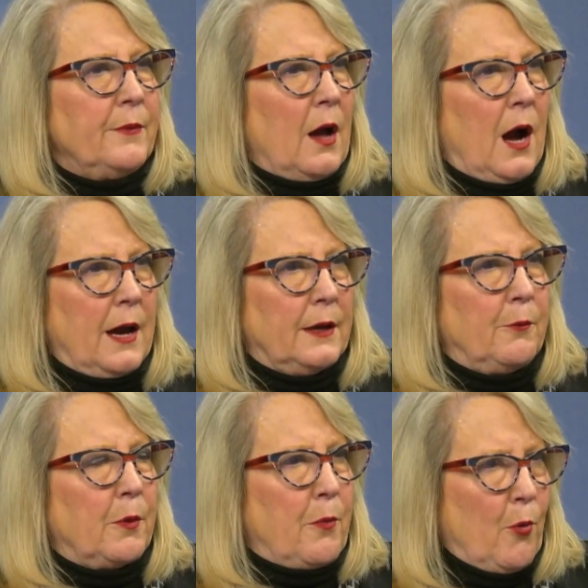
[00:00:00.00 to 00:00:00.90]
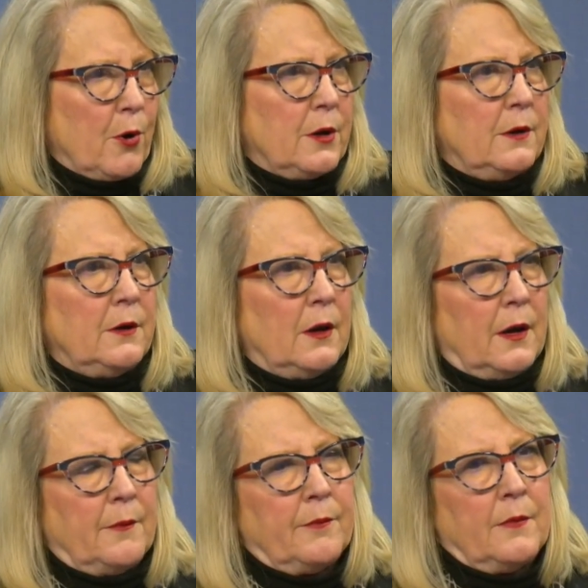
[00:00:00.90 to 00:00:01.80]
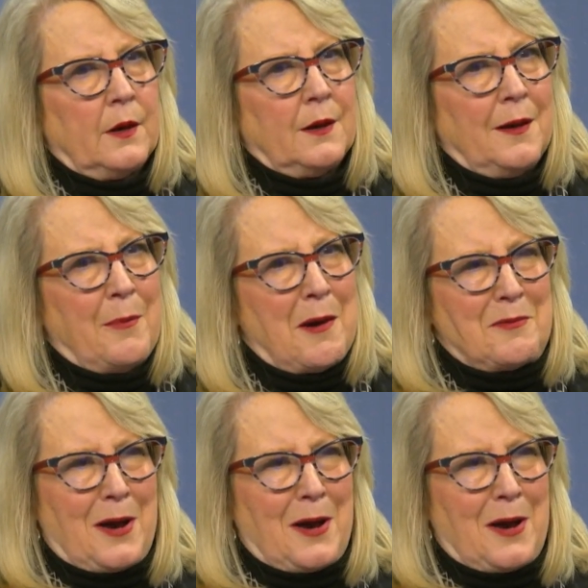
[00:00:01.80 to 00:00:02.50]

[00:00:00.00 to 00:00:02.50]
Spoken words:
highly reported, about